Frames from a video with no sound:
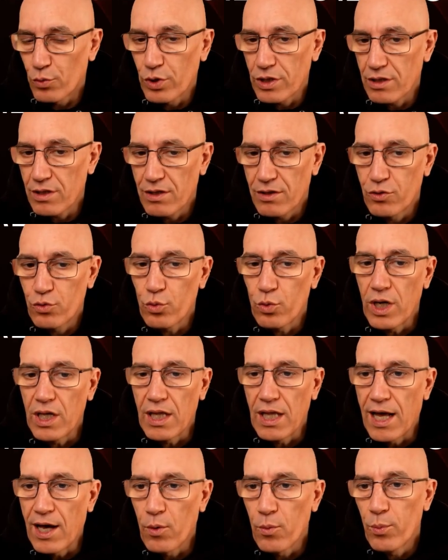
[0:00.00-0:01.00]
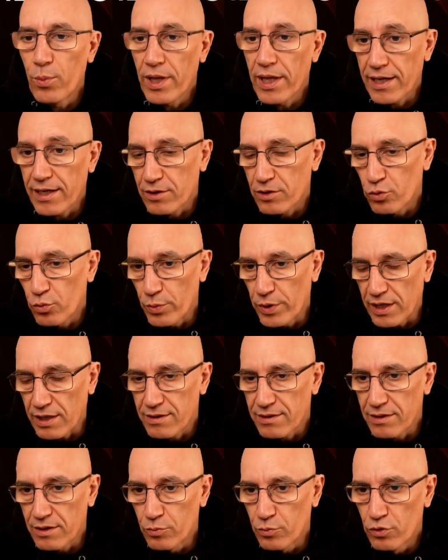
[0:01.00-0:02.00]
need to allow black to make
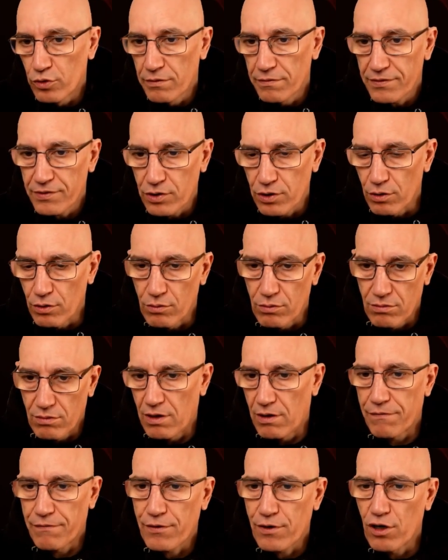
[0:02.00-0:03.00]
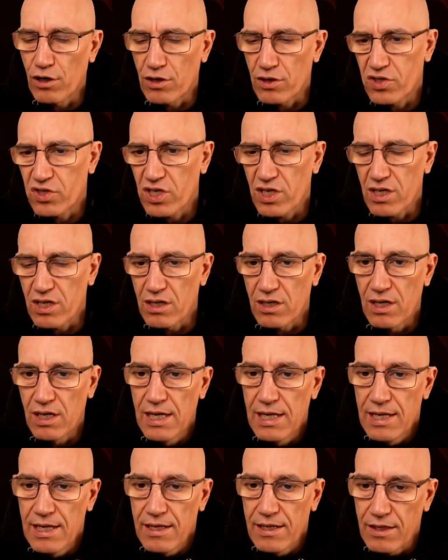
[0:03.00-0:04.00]
some moves. So, of course, here,
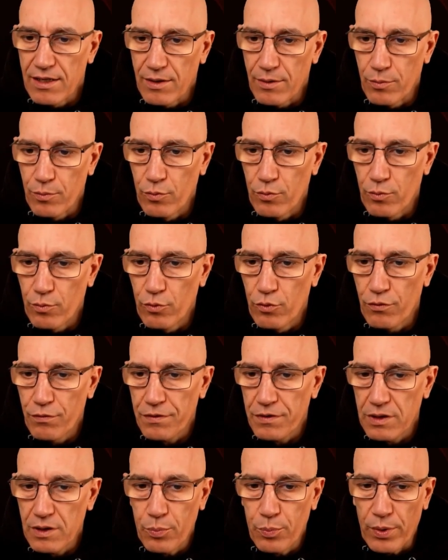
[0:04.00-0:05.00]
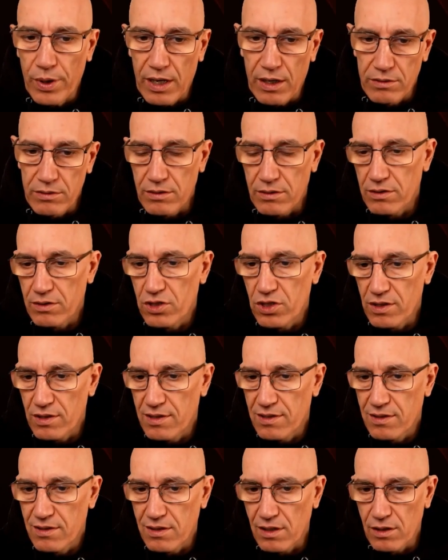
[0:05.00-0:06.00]
moving the pawn
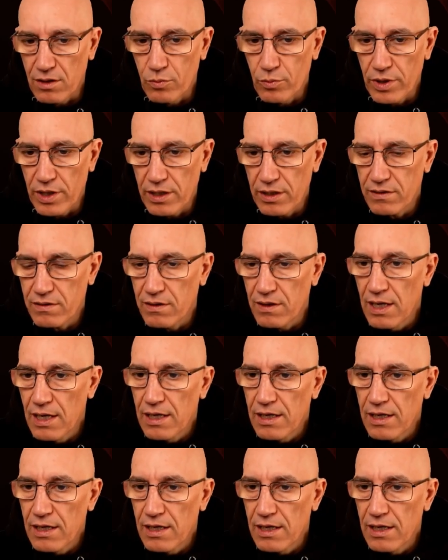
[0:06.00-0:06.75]
just stalemate.